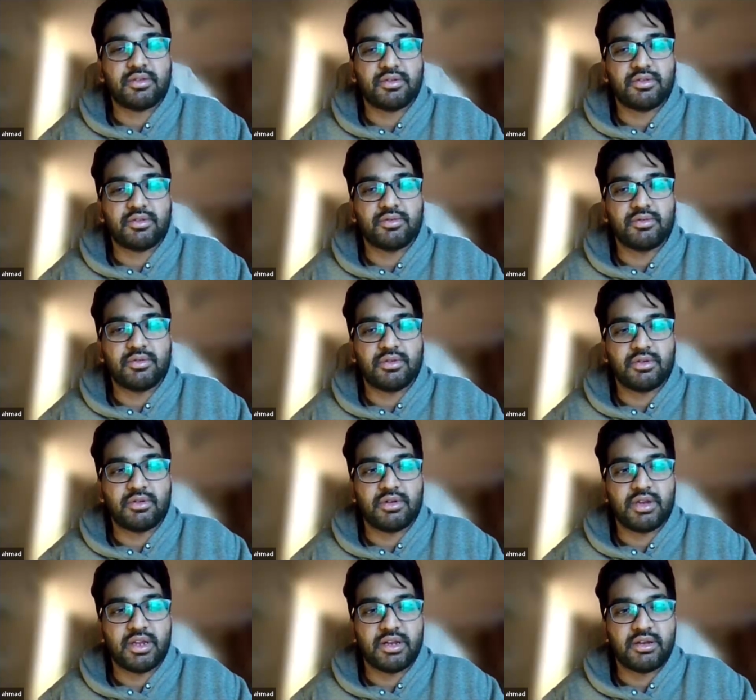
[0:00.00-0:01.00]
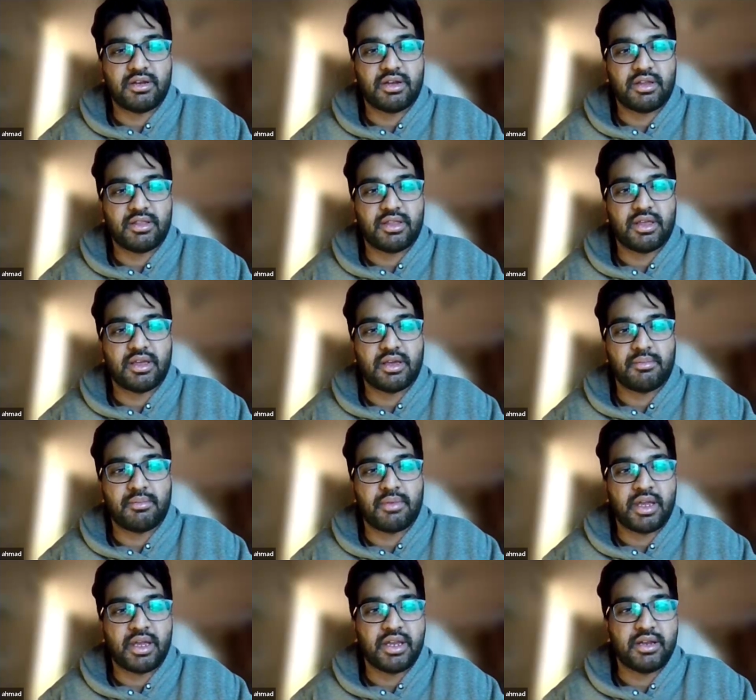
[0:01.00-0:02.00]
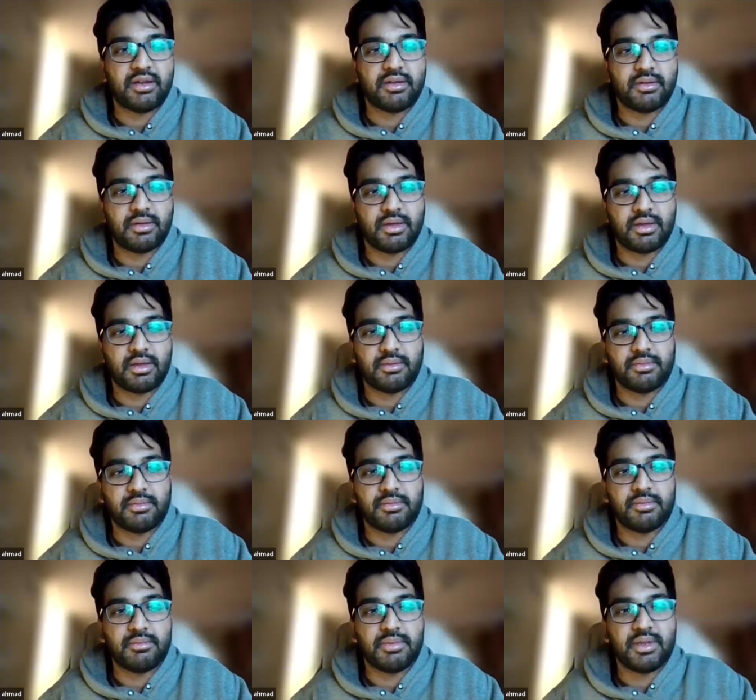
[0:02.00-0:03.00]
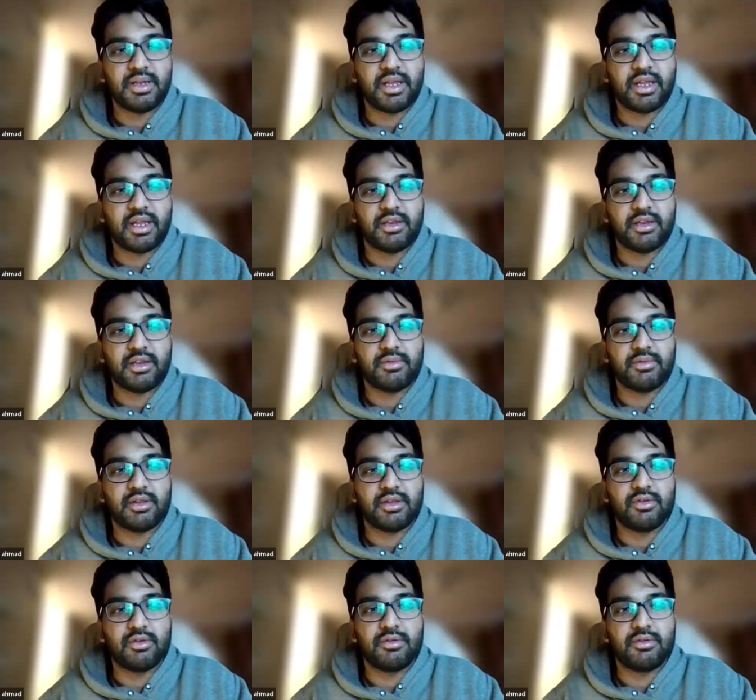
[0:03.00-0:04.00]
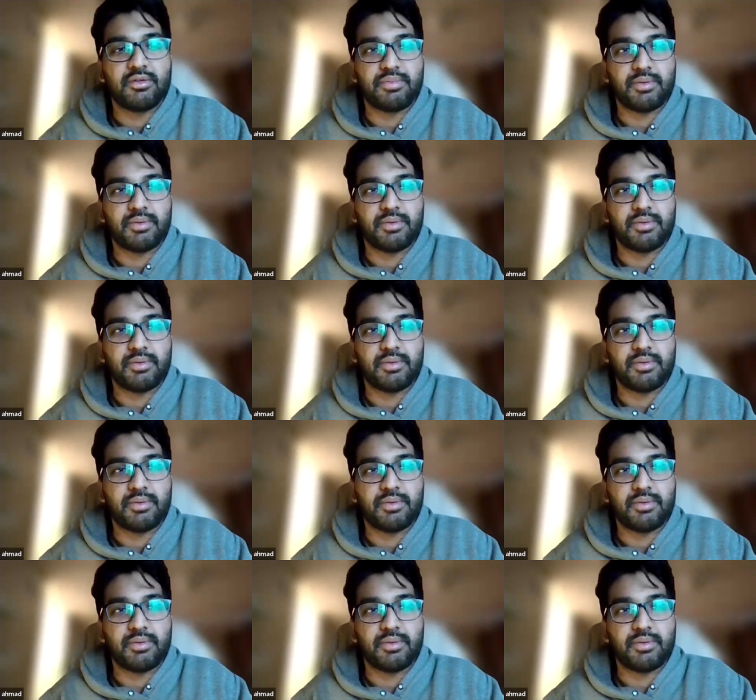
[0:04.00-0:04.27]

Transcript: So sooner or later, I think I might be landing with a good